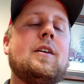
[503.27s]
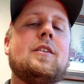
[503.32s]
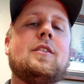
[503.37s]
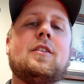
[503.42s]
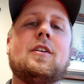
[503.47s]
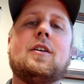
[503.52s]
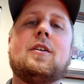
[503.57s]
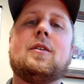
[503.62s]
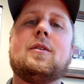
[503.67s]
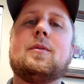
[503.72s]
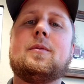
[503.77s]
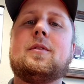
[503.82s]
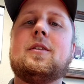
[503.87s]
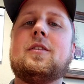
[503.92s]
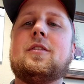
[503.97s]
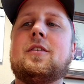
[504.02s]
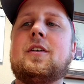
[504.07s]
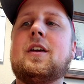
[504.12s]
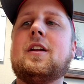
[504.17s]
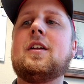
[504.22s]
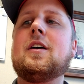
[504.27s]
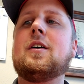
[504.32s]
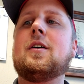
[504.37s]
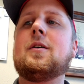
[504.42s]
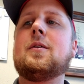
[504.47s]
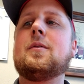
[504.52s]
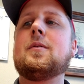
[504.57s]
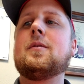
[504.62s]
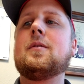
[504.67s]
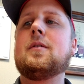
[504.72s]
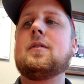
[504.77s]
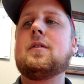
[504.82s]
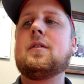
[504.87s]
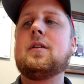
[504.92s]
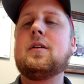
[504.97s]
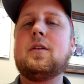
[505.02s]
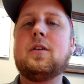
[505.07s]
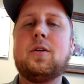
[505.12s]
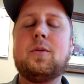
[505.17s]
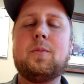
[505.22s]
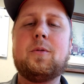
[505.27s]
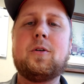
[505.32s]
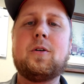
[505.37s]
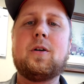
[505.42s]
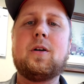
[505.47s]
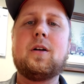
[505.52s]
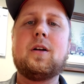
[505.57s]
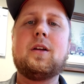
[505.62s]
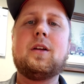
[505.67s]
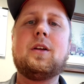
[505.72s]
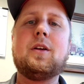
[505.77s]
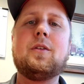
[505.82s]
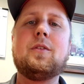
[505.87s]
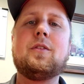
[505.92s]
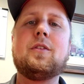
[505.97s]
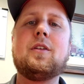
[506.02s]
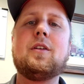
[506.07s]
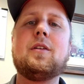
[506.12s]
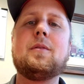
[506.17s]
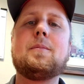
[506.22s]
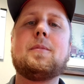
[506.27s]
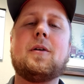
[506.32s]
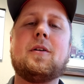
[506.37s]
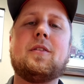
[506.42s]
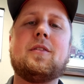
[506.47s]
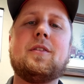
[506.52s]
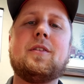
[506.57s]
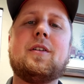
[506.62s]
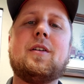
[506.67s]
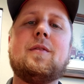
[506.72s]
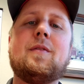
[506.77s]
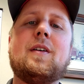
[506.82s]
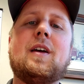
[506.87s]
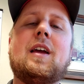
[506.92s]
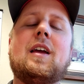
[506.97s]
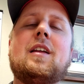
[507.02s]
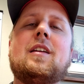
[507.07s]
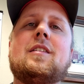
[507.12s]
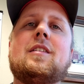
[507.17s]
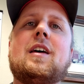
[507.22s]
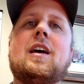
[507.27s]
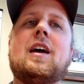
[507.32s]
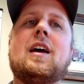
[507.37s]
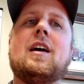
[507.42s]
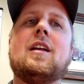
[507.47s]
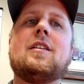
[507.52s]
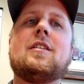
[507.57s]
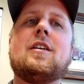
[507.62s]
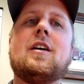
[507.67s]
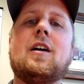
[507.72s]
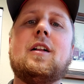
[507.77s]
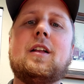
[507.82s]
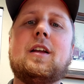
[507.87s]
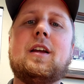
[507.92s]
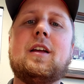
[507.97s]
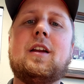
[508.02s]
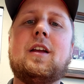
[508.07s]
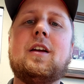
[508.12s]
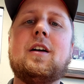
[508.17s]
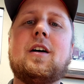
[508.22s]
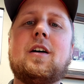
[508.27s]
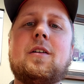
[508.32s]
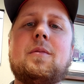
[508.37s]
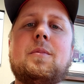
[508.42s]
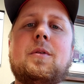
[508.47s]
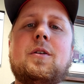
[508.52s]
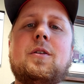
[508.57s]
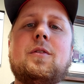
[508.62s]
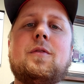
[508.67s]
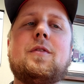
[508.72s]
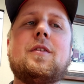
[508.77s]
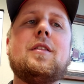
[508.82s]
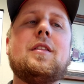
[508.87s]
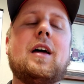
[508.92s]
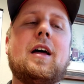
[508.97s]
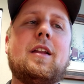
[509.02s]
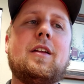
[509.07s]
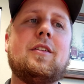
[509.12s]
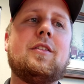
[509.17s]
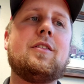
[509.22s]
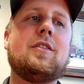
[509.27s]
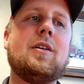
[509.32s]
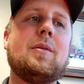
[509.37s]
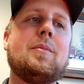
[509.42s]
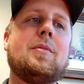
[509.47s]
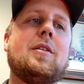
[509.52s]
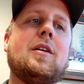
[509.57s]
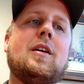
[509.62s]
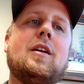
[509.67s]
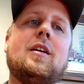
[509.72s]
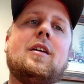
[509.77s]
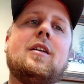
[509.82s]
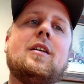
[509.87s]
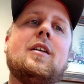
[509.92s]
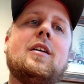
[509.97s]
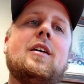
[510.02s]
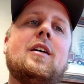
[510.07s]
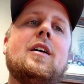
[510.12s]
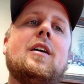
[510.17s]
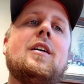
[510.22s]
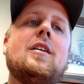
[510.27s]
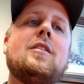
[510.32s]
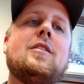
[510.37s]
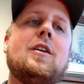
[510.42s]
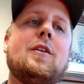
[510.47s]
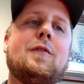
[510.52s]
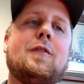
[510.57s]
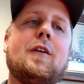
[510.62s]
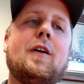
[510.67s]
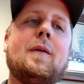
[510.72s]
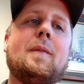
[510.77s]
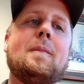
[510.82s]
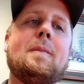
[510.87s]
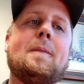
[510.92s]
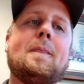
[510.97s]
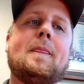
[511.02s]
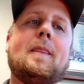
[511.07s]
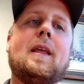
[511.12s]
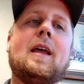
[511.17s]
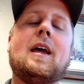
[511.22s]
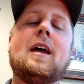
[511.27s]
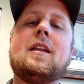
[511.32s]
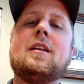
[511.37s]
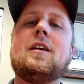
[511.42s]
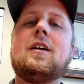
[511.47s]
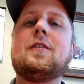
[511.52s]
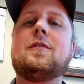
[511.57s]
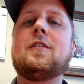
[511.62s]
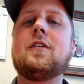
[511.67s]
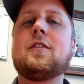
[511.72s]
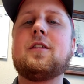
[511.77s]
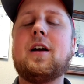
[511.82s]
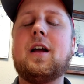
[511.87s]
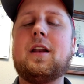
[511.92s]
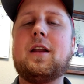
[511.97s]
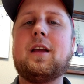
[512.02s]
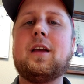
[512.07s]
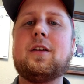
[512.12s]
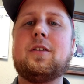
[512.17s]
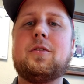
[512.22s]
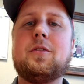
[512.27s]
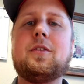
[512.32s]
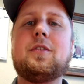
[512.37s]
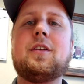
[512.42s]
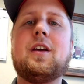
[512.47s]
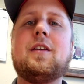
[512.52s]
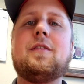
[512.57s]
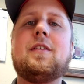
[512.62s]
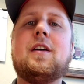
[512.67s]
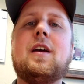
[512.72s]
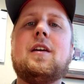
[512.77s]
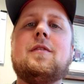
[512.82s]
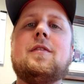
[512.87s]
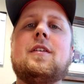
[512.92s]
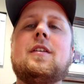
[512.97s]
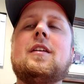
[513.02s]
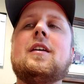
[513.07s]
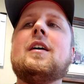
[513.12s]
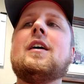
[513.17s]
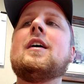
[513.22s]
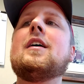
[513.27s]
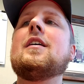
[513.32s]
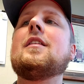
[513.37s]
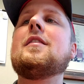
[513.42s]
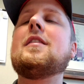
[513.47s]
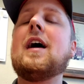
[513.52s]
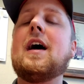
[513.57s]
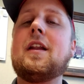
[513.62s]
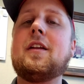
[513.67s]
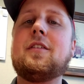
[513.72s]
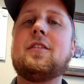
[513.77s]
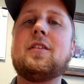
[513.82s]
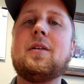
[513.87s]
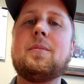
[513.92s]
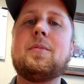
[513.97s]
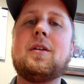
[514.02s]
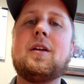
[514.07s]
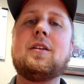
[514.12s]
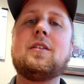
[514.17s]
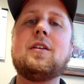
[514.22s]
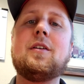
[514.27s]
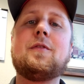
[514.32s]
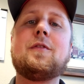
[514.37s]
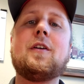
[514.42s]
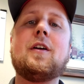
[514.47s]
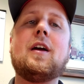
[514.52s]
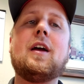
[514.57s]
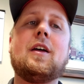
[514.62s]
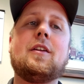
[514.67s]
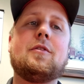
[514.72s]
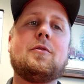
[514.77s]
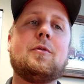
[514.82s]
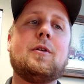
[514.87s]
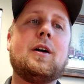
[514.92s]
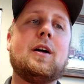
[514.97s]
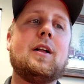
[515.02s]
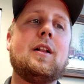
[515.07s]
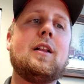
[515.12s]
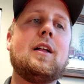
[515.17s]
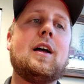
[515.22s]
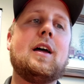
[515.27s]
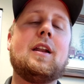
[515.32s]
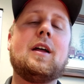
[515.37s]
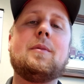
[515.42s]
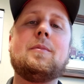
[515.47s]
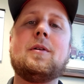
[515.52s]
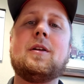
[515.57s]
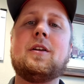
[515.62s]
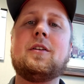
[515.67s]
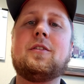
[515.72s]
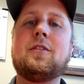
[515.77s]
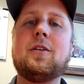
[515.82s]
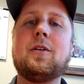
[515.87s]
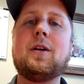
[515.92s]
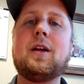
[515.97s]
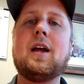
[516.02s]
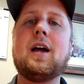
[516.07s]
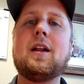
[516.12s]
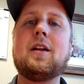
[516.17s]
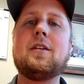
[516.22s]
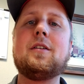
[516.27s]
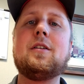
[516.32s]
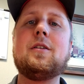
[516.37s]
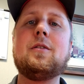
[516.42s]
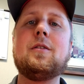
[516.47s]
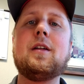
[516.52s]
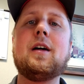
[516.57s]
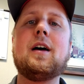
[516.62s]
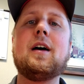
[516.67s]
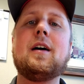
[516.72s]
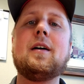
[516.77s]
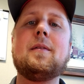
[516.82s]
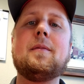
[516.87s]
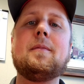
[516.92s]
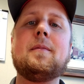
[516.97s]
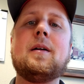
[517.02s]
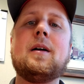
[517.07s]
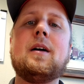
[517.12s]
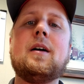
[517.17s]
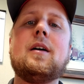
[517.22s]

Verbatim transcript: So just so you know, no more using personal conveyance and calling it a yard move. That is something different. And if you're trying to get to a safe haven, that is something different as well. And I'm going to show you how to do that